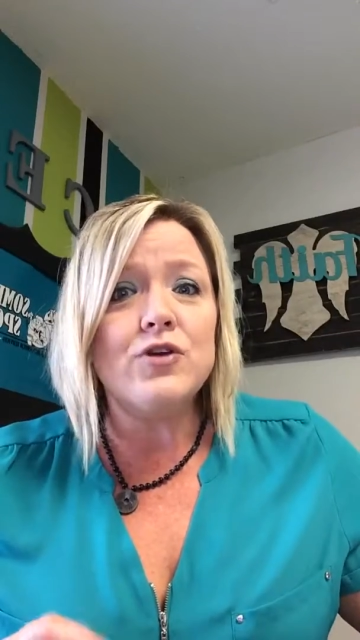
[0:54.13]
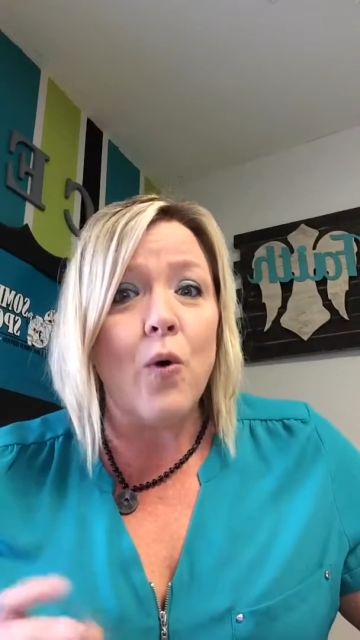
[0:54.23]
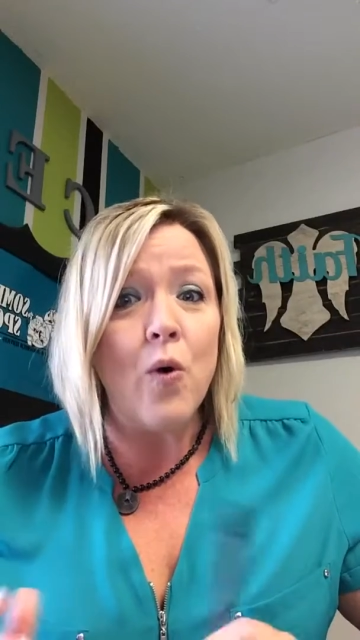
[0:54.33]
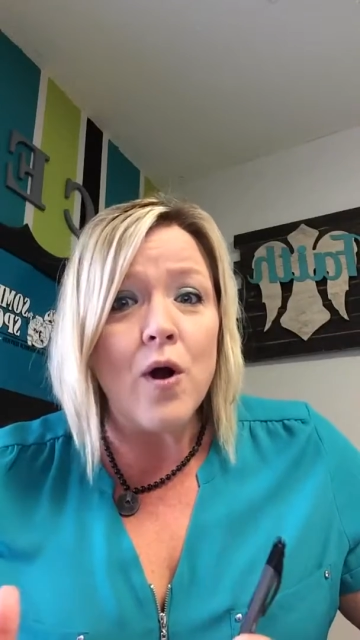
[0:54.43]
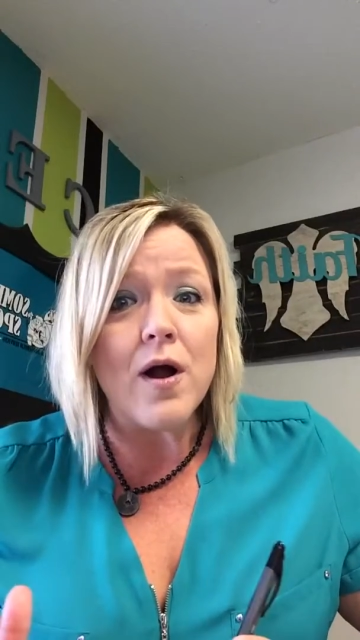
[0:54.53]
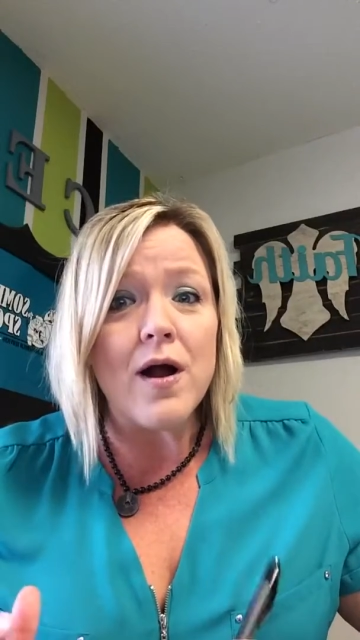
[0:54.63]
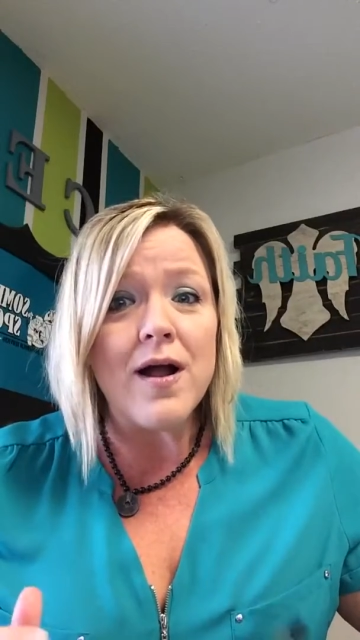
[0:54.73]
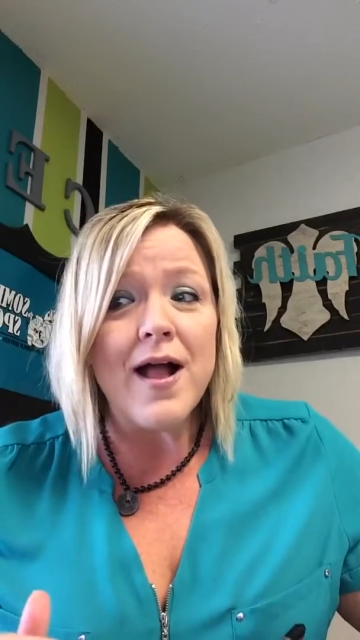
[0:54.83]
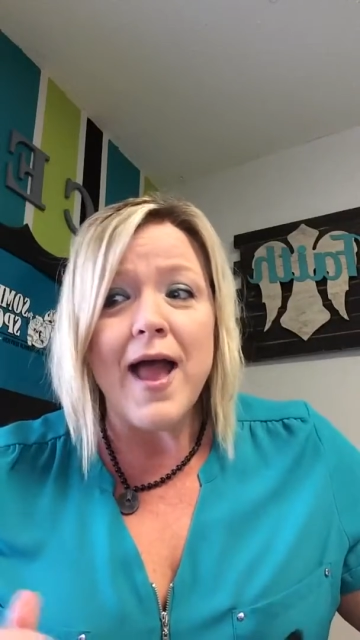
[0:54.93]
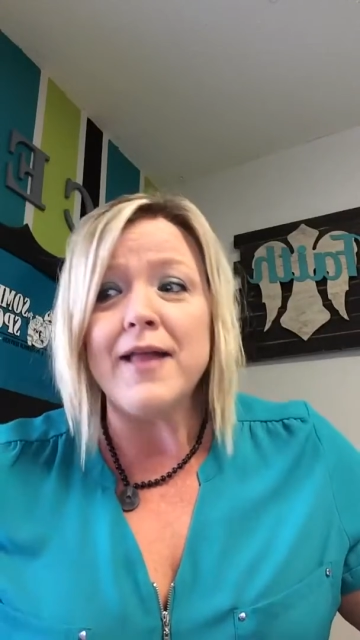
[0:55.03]

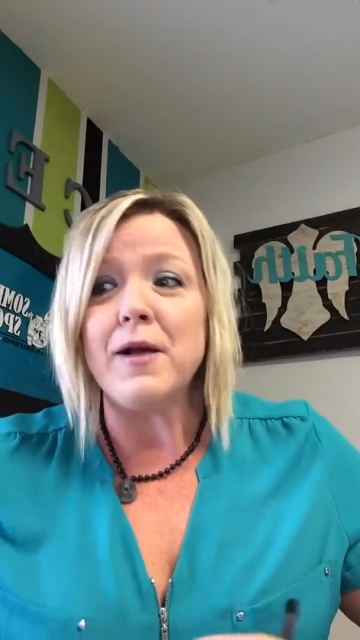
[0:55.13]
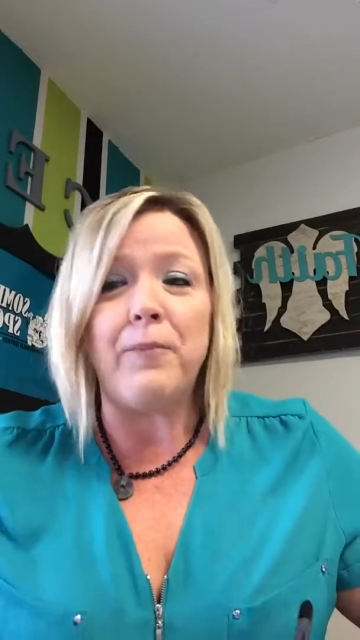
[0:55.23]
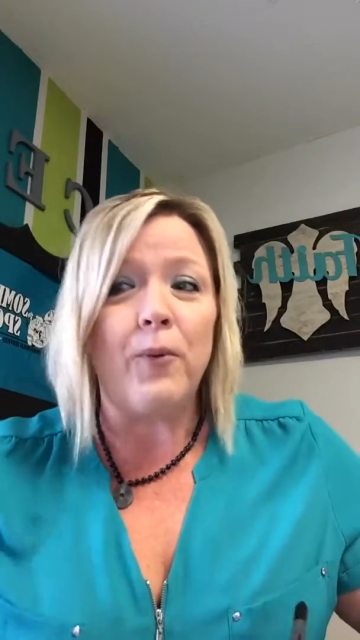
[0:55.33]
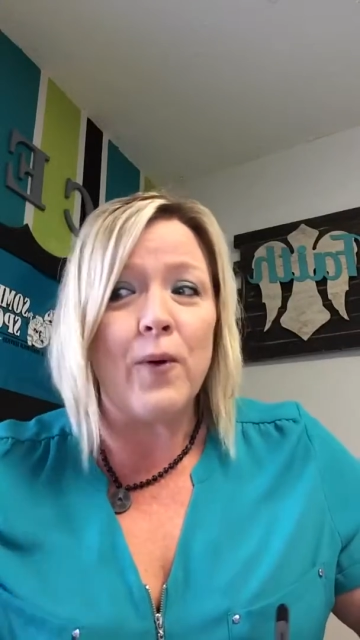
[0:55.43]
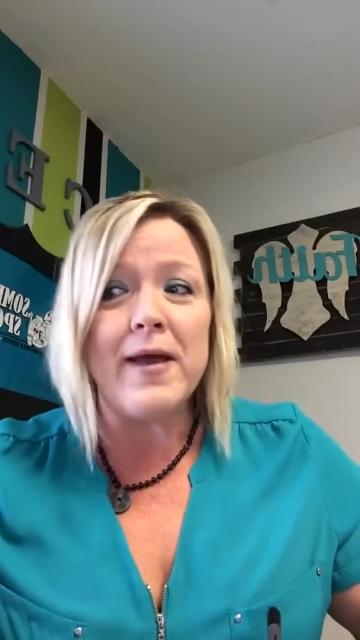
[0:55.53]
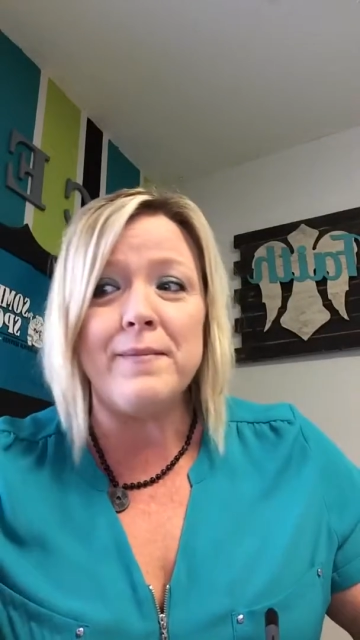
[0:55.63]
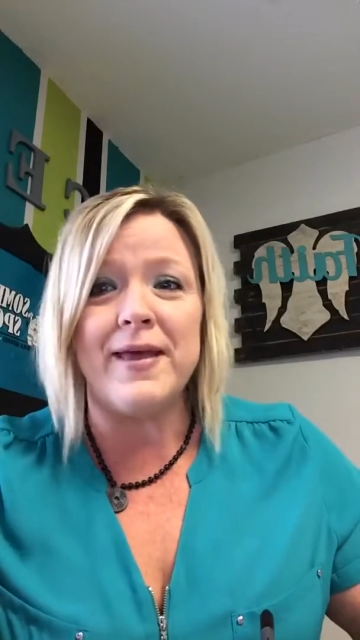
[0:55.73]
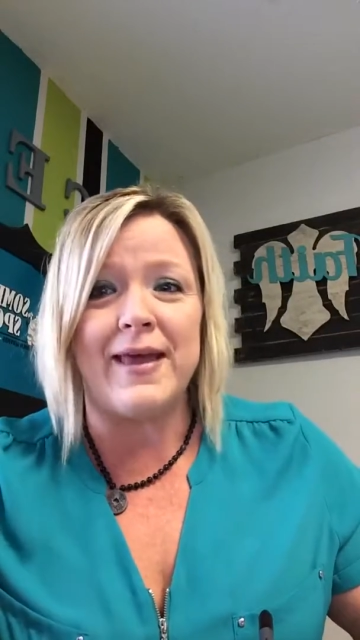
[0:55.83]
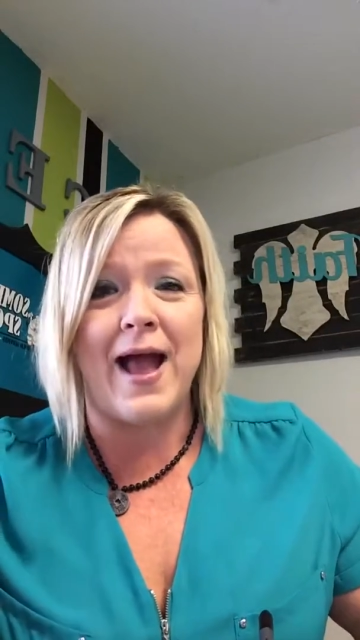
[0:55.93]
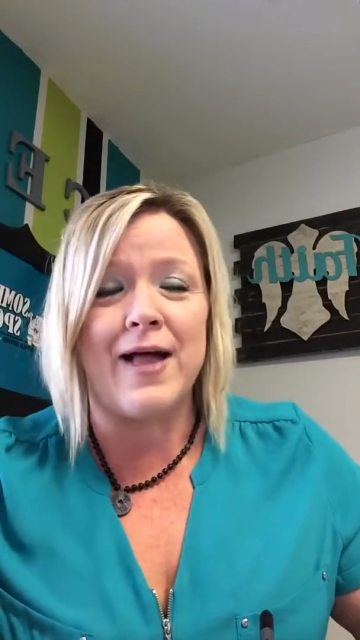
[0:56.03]
Or an
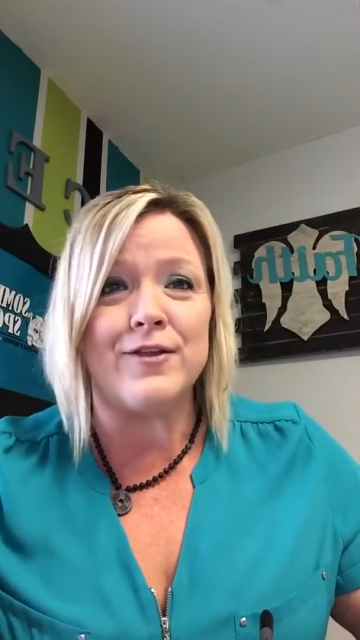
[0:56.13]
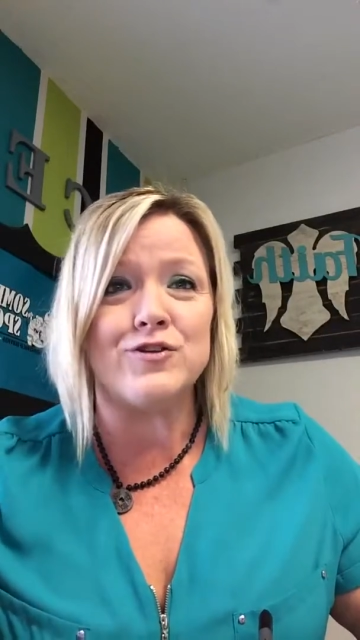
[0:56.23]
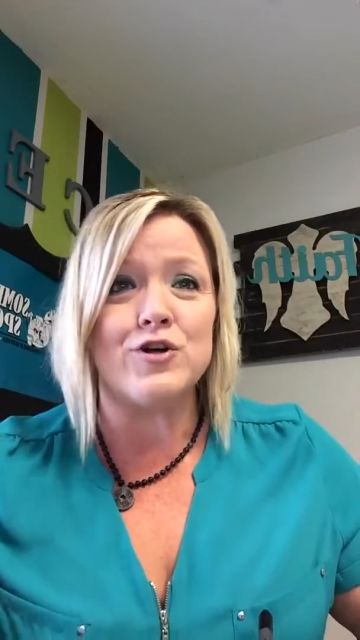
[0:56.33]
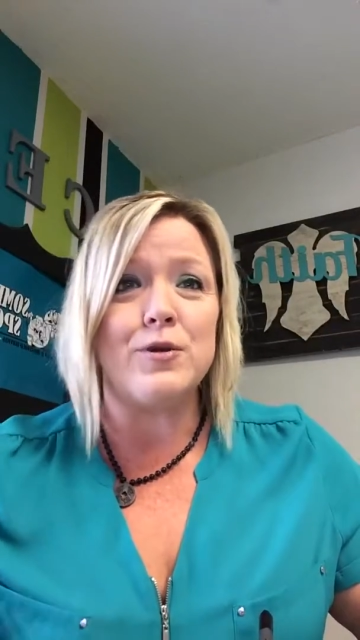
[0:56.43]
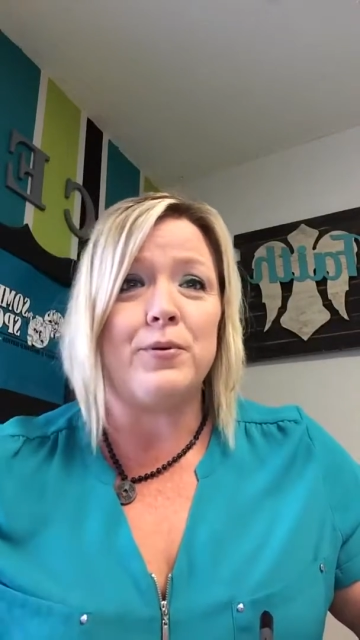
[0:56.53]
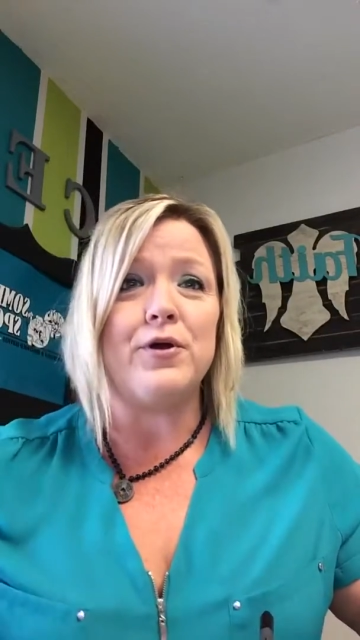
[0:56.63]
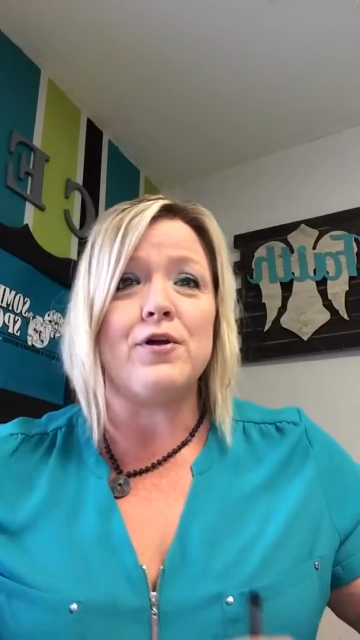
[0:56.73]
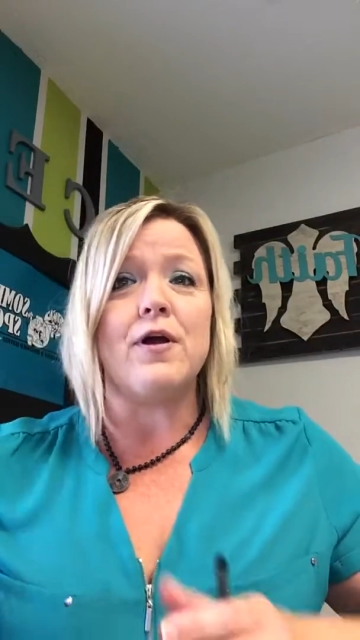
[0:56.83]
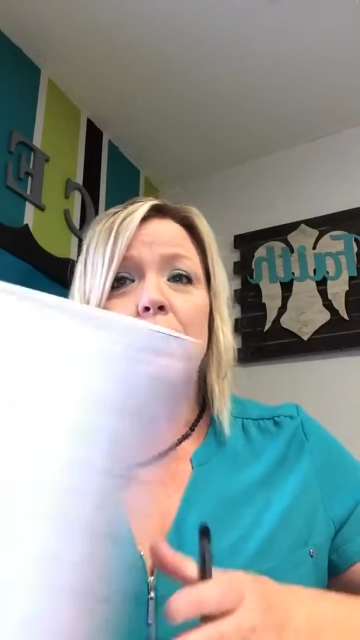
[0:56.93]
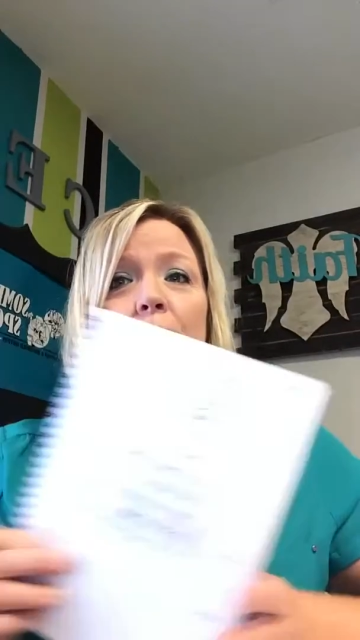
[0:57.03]
appointment calendar to put
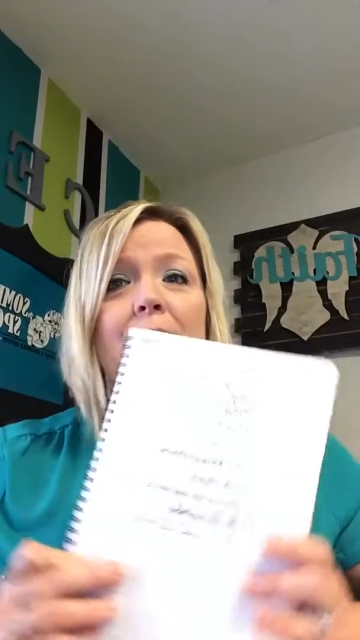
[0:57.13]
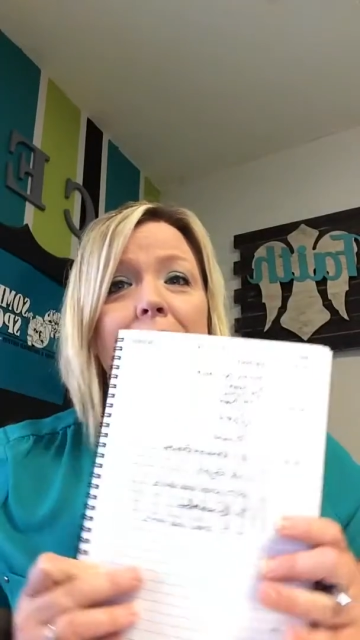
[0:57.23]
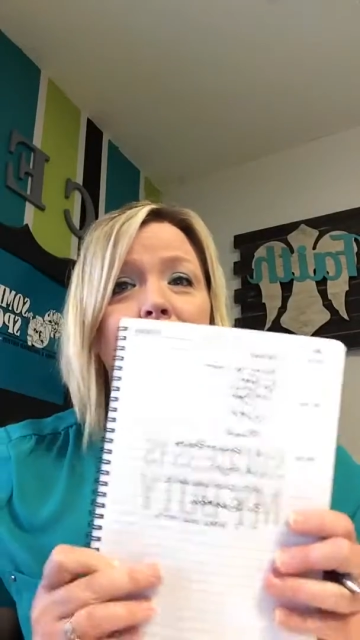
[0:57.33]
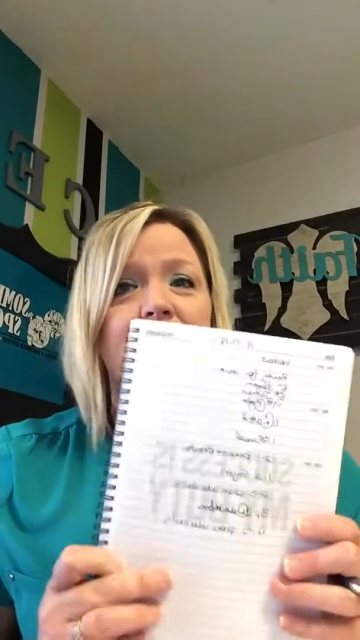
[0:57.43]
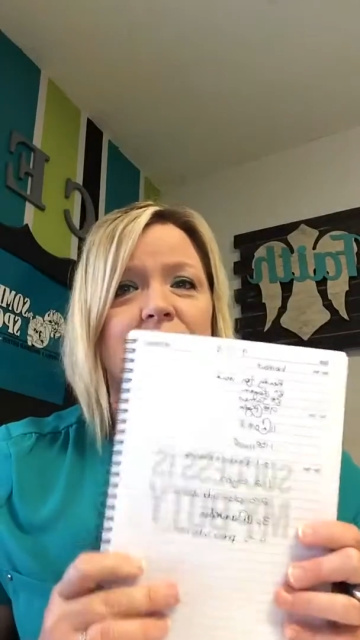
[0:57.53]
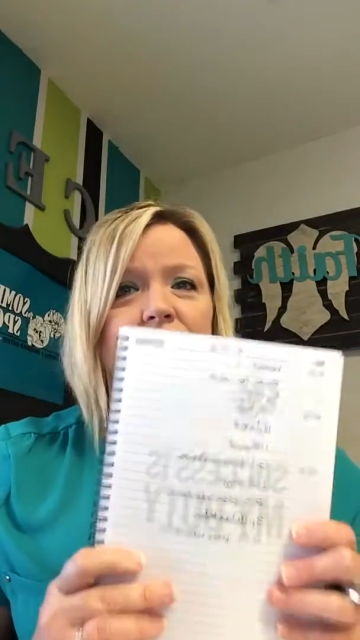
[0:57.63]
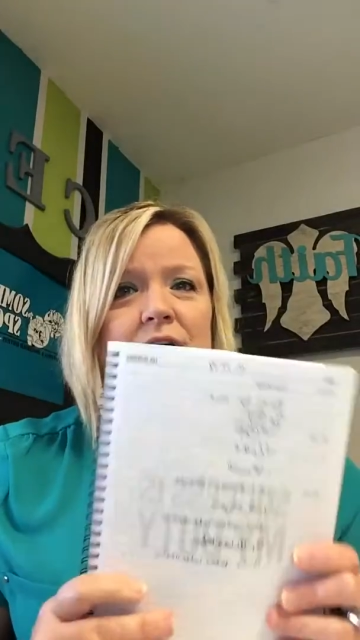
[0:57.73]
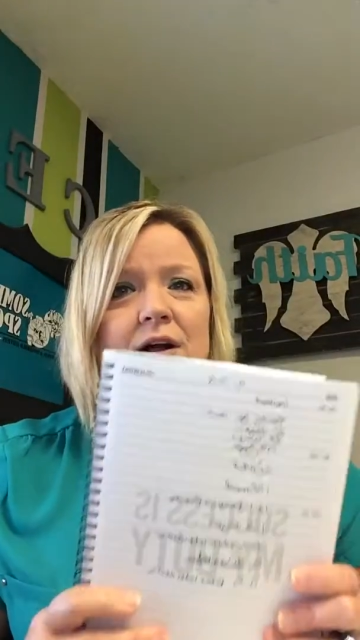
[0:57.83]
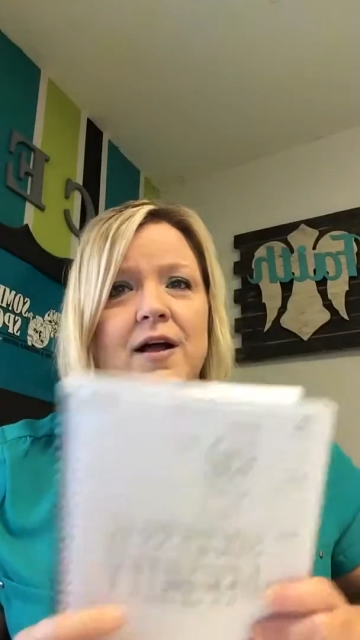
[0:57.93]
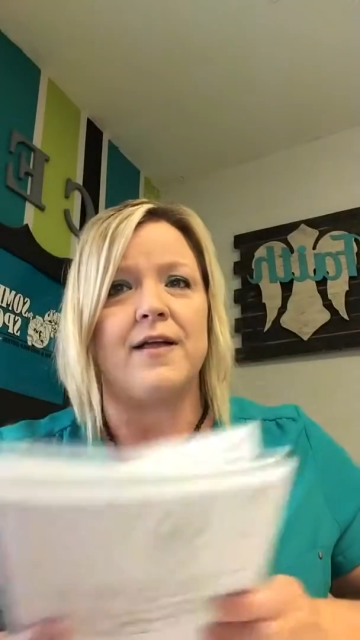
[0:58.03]
your appointments
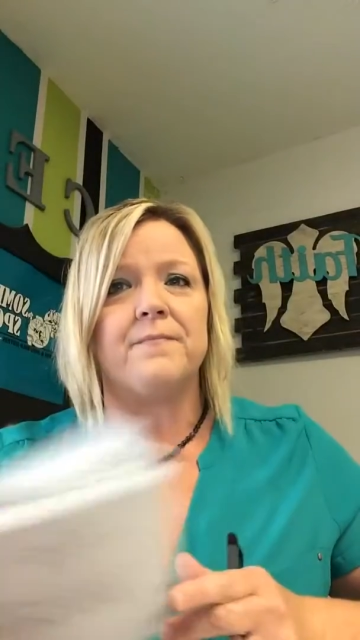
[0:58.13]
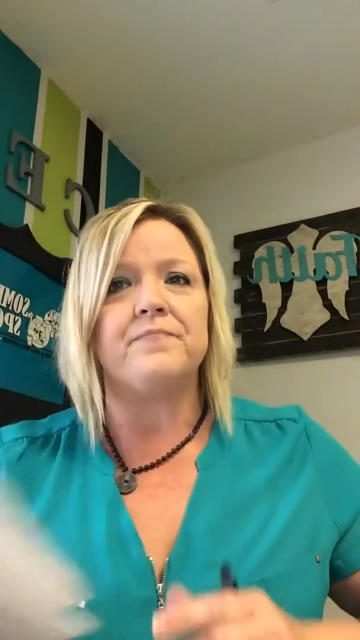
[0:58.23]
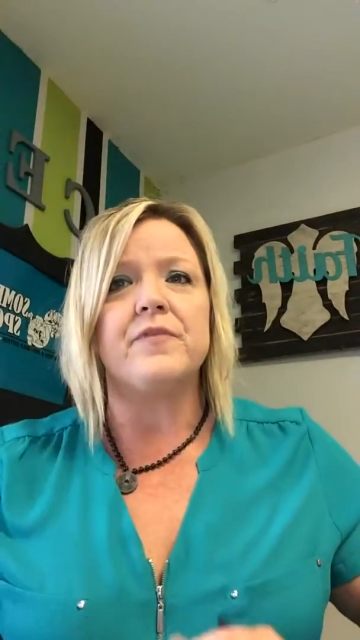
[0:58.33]
on.